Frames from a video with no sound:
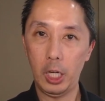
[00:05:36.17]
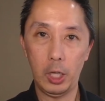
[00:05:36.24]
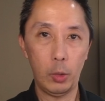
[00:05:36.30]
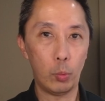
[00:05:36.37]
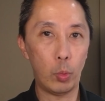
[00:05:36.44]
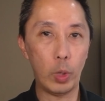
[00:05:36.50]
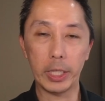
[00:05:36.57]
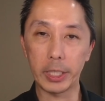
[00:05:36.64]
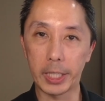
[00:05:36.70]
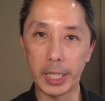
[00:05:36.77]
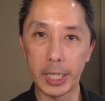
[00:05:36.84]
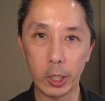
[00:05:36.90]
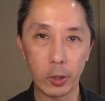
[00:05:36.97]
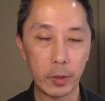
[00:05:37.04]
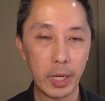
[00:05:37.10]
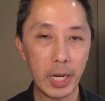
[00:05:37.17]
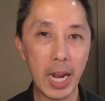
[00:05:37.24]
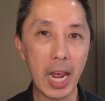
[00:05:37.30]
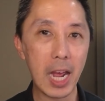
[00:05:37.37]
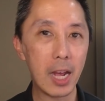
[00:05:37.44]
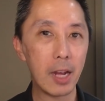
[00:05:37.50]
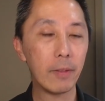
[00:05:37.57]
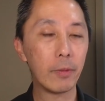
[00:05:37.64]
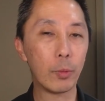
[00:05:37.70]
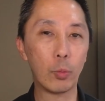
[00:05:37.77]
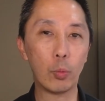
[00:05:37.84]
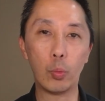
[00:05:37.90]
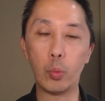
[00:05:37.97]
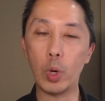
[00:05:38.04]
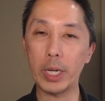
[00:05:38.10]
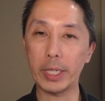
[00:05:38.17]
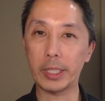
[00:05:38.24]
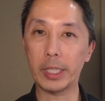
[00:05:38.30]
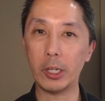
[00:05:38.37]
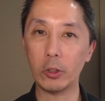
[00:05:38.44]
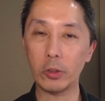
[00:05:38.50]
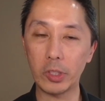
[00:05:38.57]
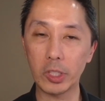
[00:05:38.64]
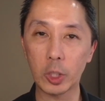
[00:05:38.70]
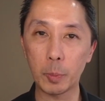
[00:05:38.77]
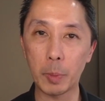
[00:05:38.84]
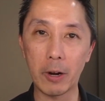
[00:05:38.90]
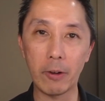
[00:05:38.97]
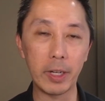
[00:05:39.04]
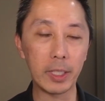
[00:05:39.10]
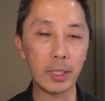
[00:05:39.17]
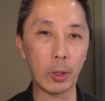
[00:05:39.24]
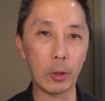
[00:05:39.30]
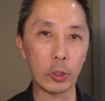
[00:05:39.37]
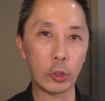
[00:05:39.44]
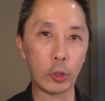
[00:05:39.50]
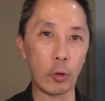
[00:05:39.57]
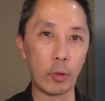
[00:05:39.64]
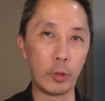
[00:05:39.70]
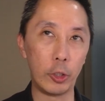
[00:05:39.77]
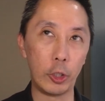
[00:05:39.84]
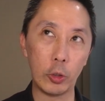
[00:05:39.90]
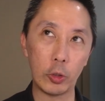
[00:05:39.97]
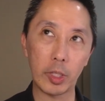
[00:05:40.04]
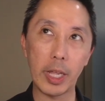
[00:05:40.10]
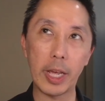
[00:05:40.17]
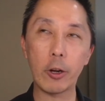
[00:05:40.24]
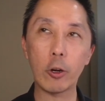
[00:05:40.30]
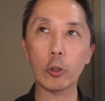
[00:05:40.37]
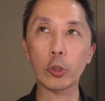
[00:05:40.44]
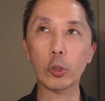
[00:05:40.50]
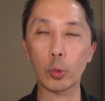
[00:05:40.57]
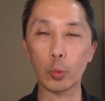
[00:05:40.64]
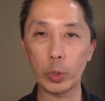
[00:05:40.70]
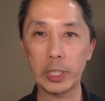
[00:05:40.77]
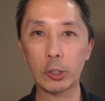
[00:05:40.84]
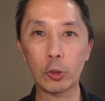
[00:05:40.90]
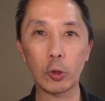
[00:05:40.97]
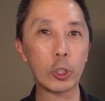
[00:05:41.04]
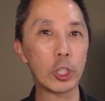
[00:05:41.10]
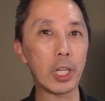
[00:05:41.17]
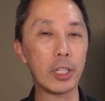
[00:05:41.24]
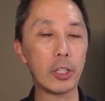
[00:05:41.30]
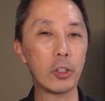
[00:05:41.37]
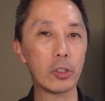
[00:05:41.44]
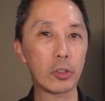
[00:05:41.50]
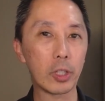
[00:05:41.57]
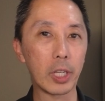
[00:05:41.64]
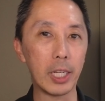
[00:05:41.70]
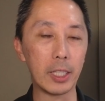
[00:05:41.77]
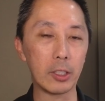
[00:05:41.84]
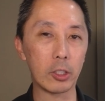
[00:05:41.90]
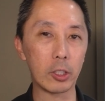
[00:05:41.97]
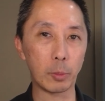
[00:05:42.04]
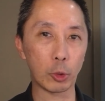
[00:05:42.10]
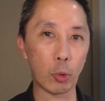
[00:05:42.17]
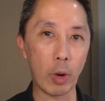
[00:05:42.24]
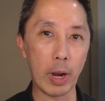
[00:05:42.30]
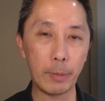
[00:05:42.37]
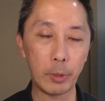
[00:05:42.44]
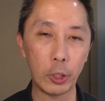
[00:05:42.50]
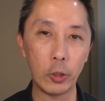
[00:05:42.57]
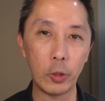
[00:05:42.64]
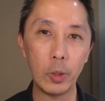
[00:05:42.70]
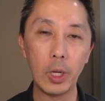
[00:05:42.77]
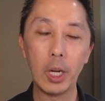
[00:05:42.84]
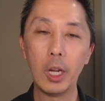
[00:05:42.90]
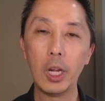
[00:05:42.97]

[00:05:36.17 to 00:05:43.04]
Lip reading: what gear they have, what gear is expiring. There are certain newsletters or research that you can subscribe to.